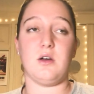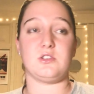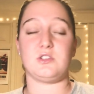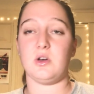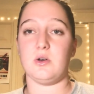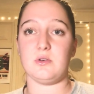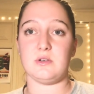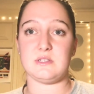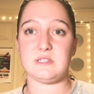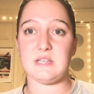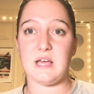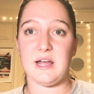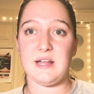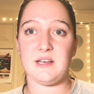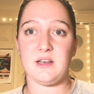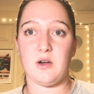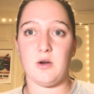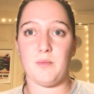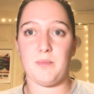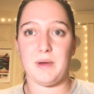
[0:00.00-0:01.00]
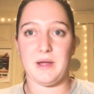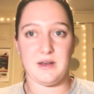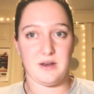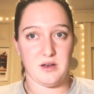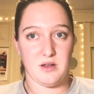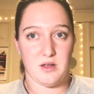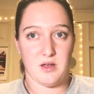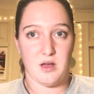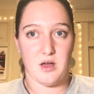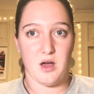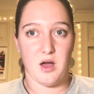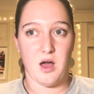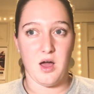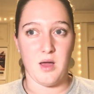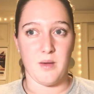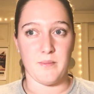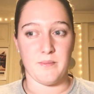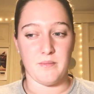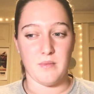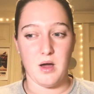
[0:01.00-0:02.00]
total side note, but
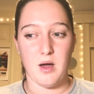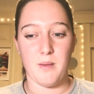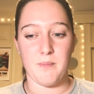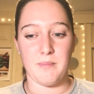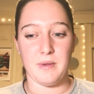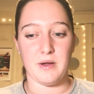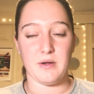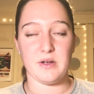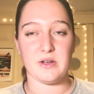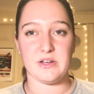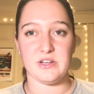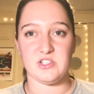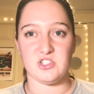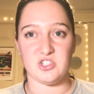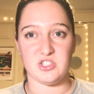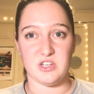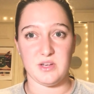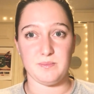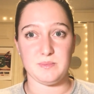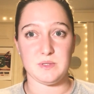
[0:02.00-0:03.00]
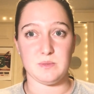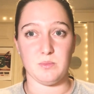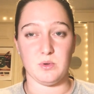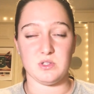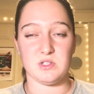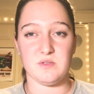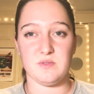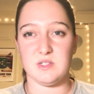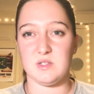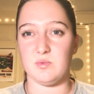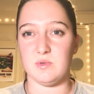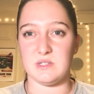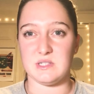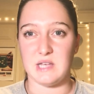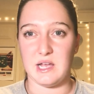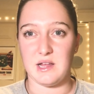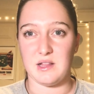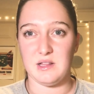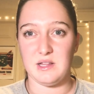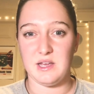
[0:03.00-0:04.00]
America ships most of its
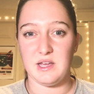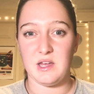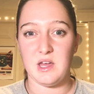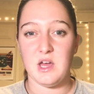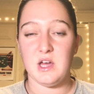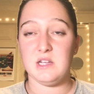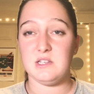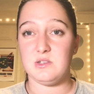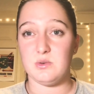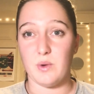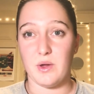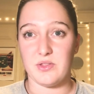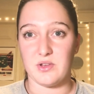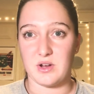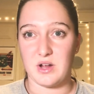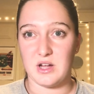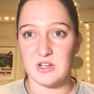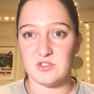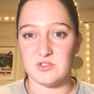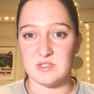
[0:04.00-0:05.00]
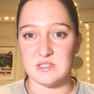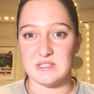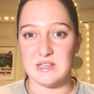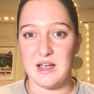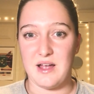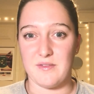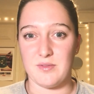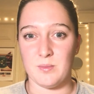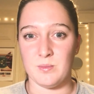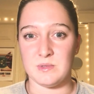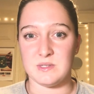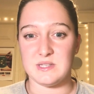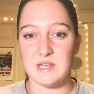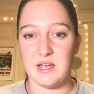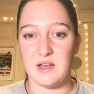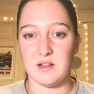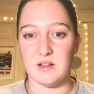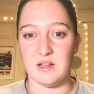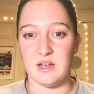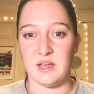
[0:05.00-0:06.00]
recycling to other countries to have them
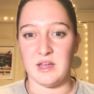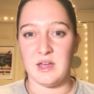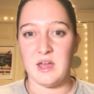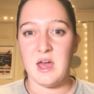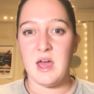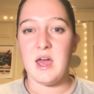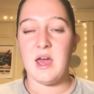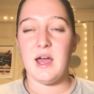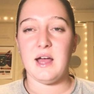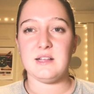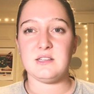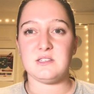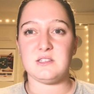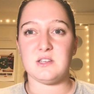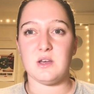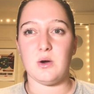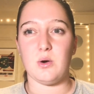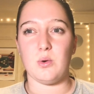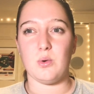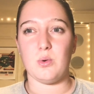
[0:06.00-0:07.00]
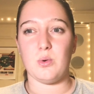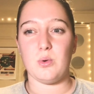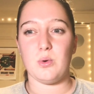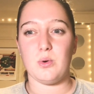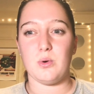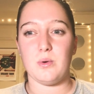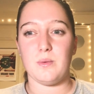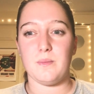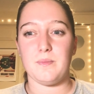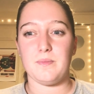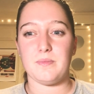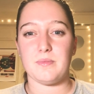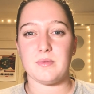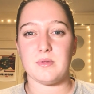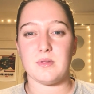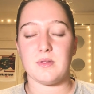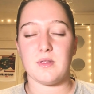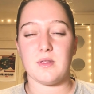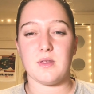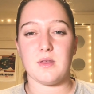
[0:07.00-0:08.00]
recycle it, and so
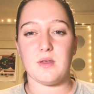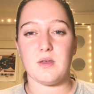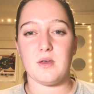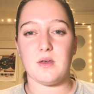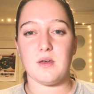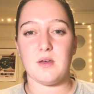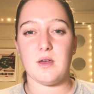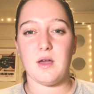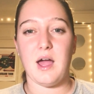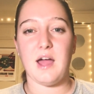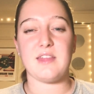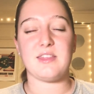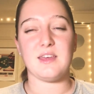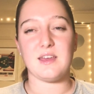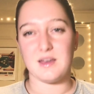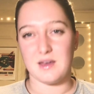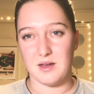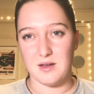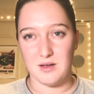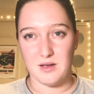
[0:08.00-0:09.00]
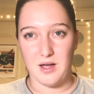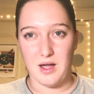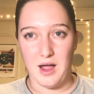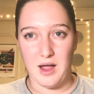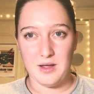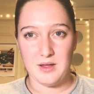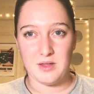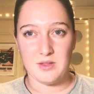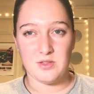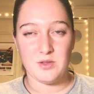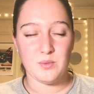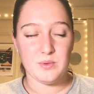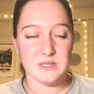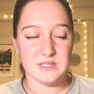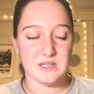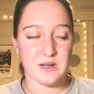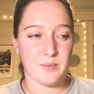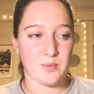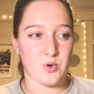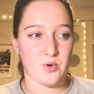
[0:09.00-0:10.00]
I think the
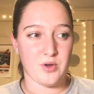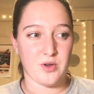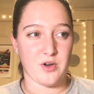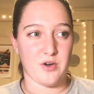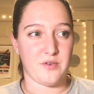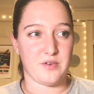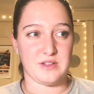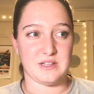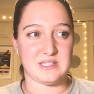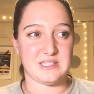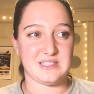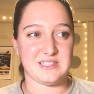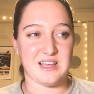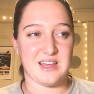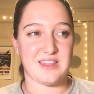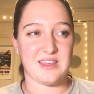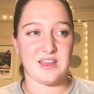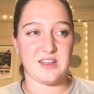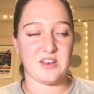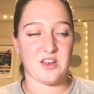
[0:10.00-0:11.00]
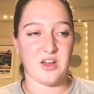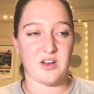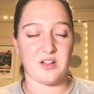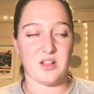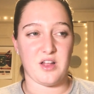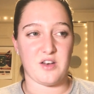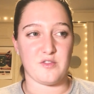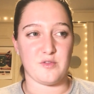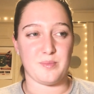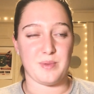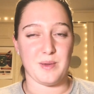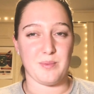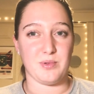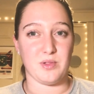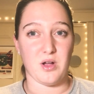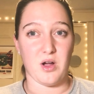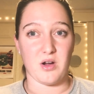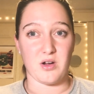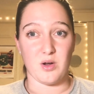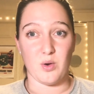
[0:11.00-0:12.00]
reason I'm going over this is I think not a lot of
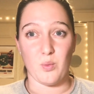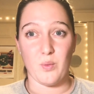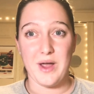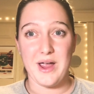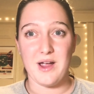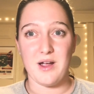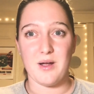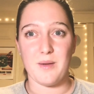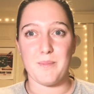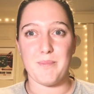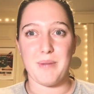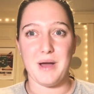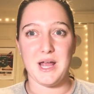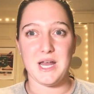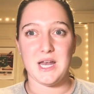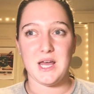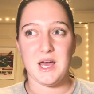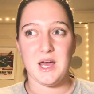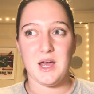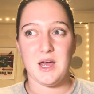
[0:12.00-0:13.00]
people are aware, but